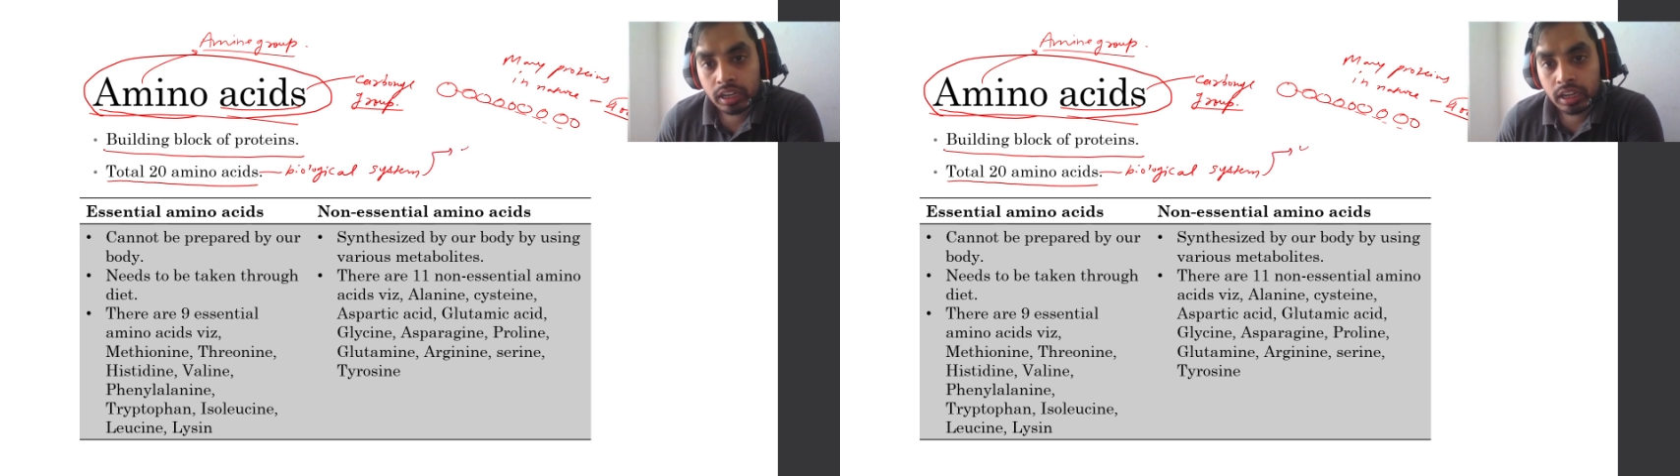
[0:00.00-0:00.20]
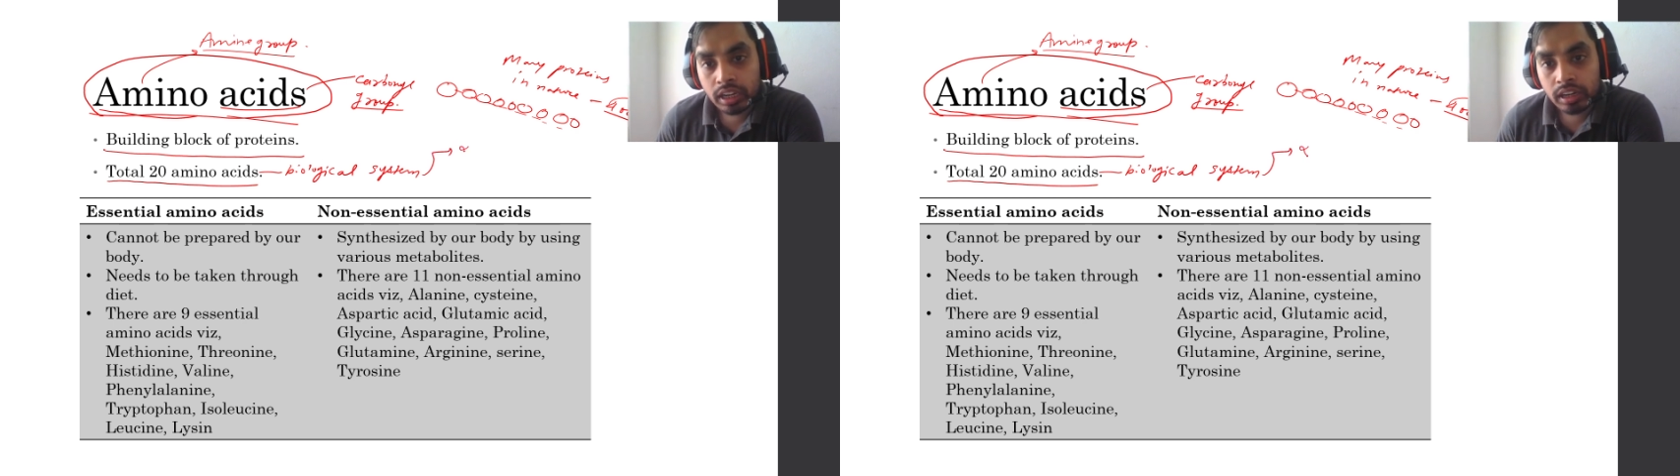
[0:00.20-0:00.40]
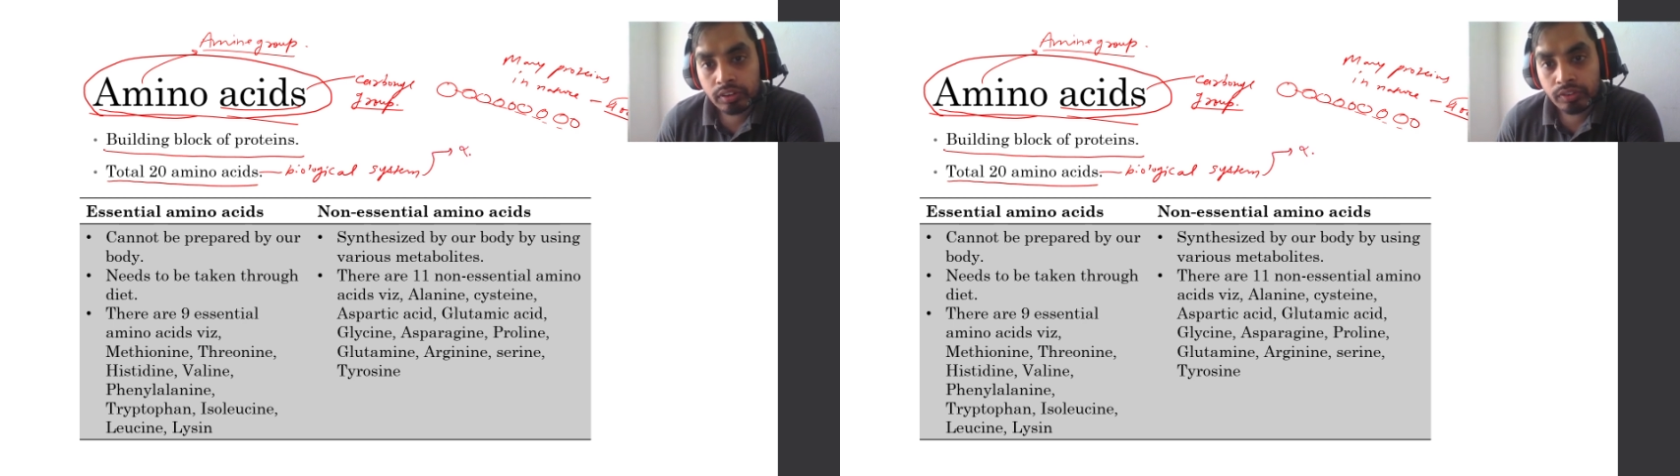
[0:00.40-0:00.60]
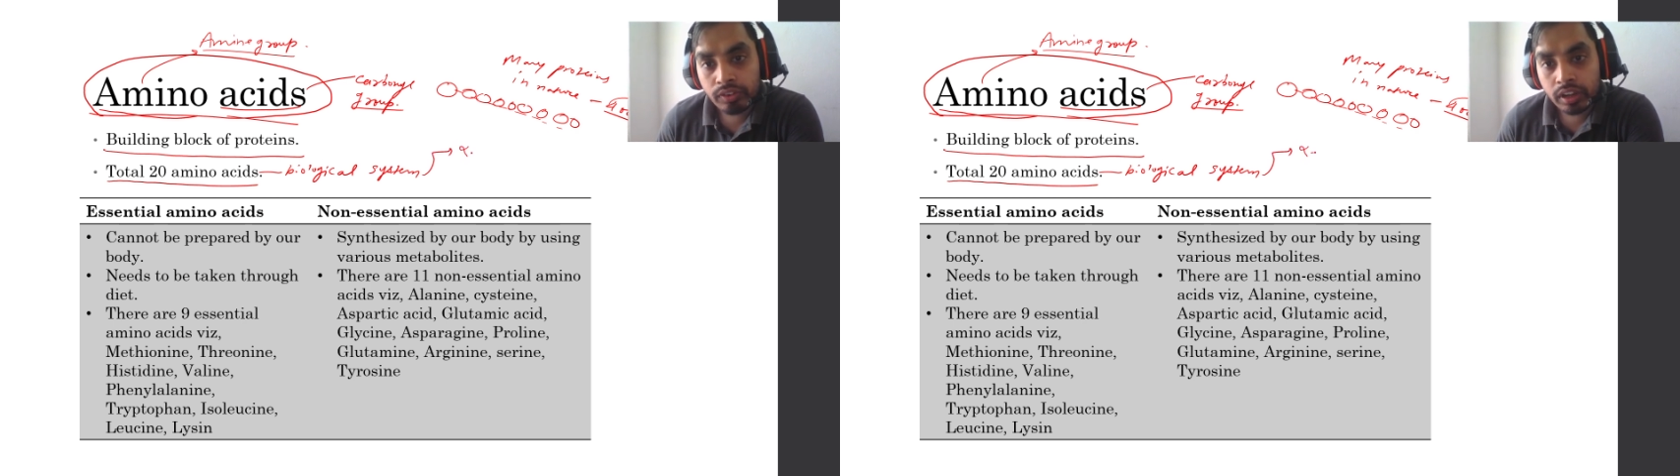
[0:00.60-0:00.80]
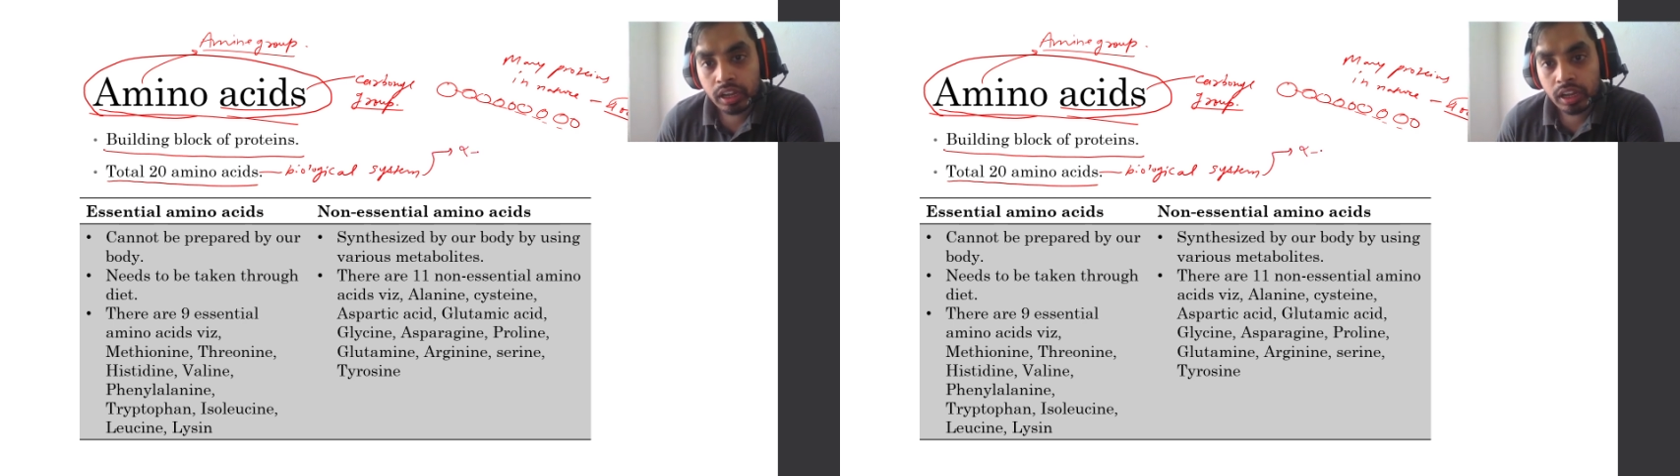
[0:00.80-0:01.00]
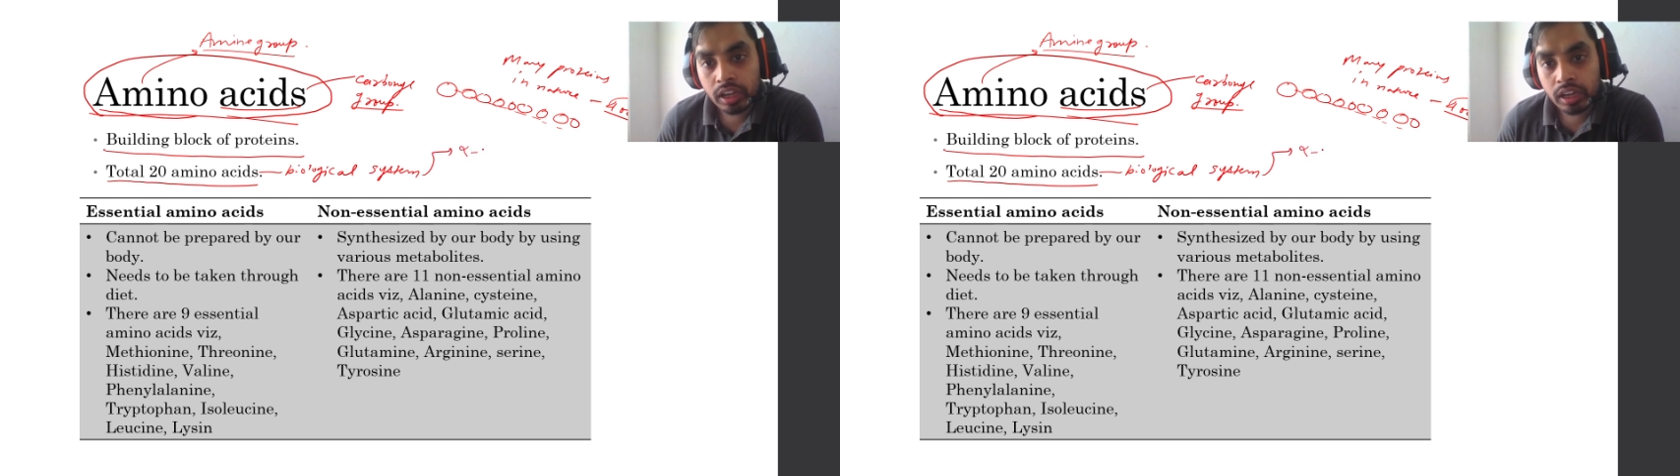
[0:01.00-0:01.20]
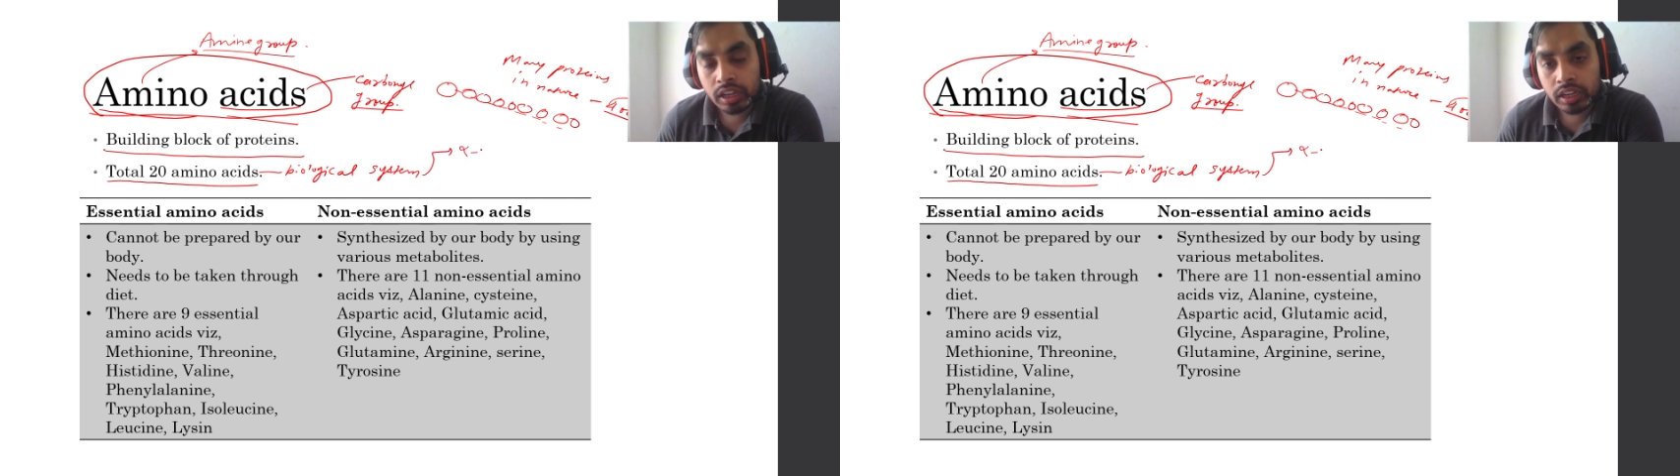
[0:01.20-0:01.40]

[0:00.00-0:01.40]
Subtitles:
alpha